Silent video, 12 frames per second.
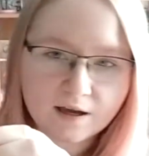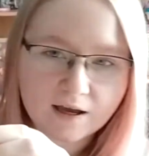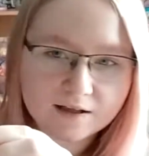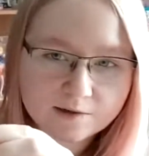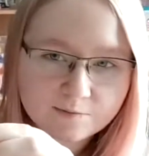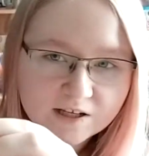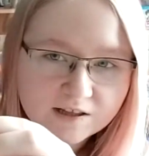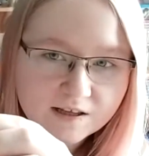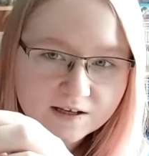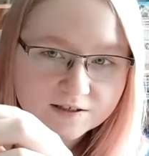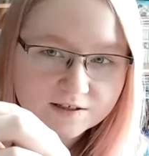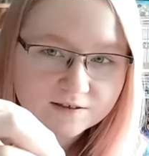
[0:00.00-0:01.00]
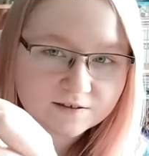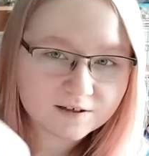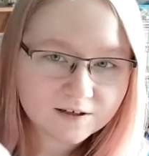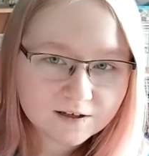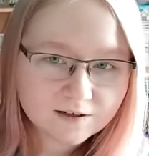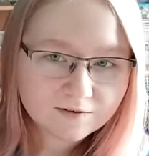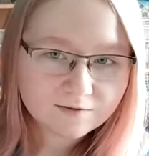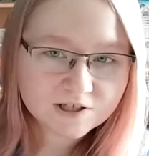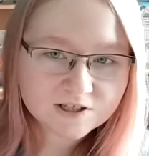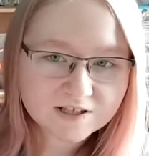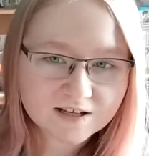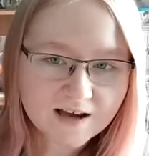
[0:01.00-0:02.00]
And I made this,
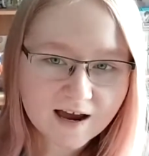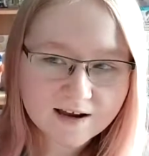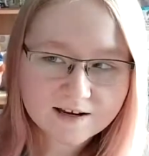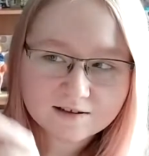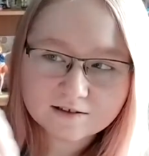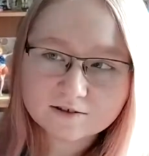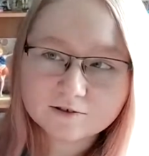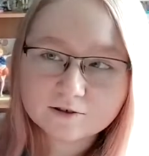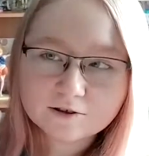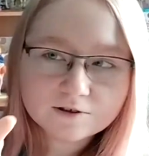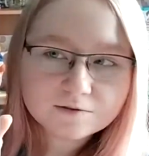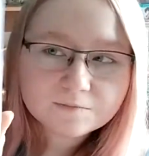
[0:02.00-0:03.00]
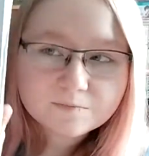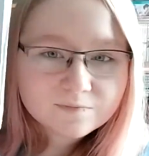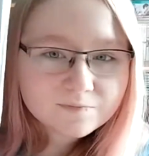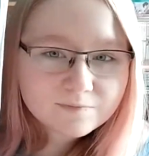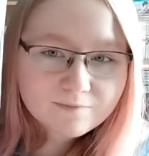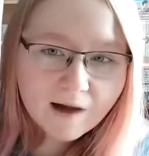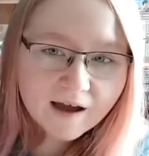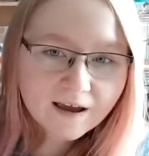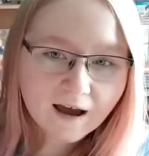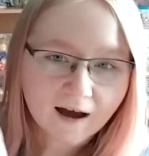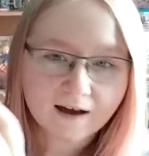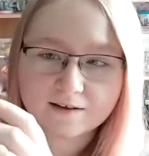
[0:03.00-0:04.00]
which is a tiny little
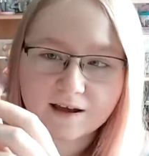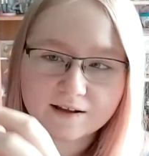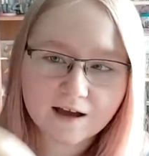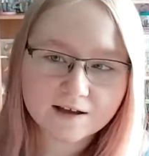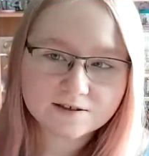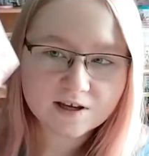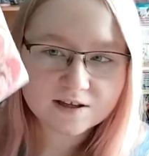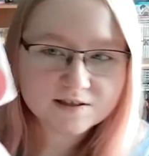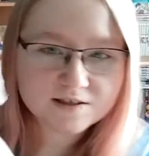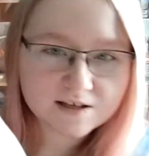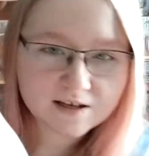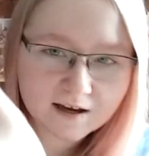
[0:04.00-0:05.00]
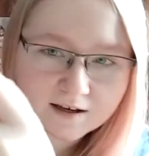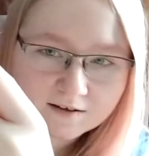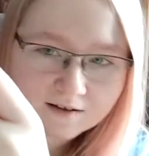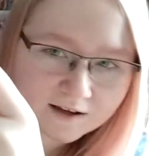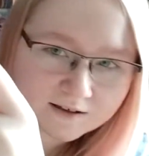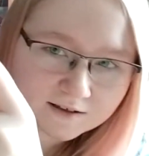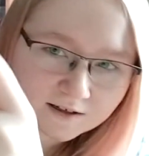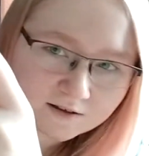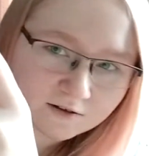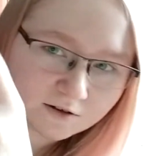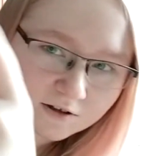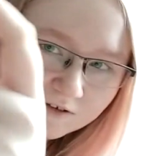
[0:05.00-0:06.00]
manga. And as you can see, I did
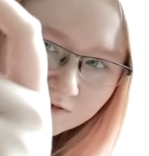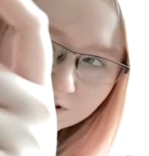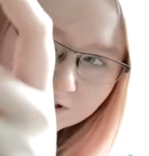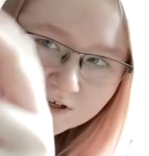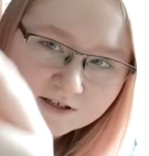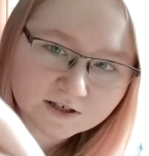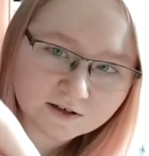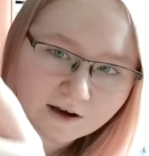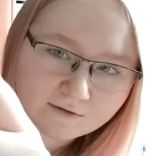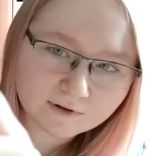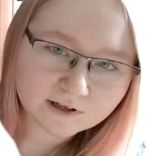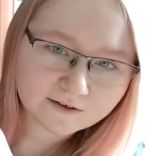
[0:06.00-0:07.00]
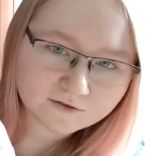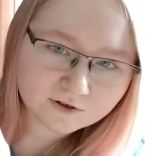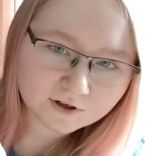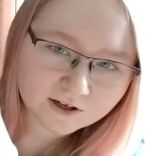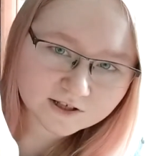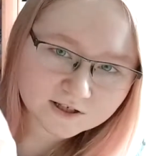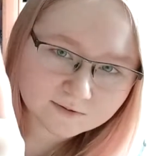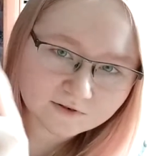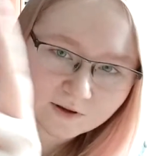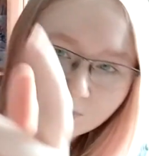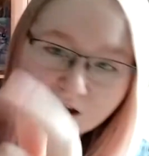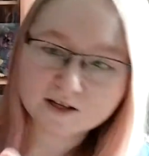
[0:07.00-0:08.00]
it not evenly, so I will have to cut some
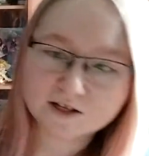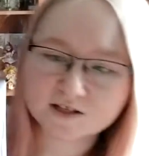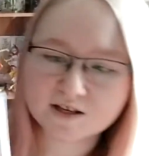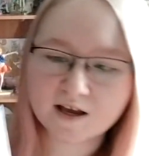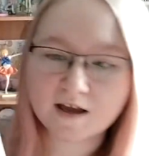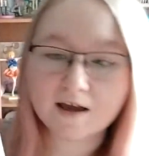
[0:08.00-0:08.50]
of the pages.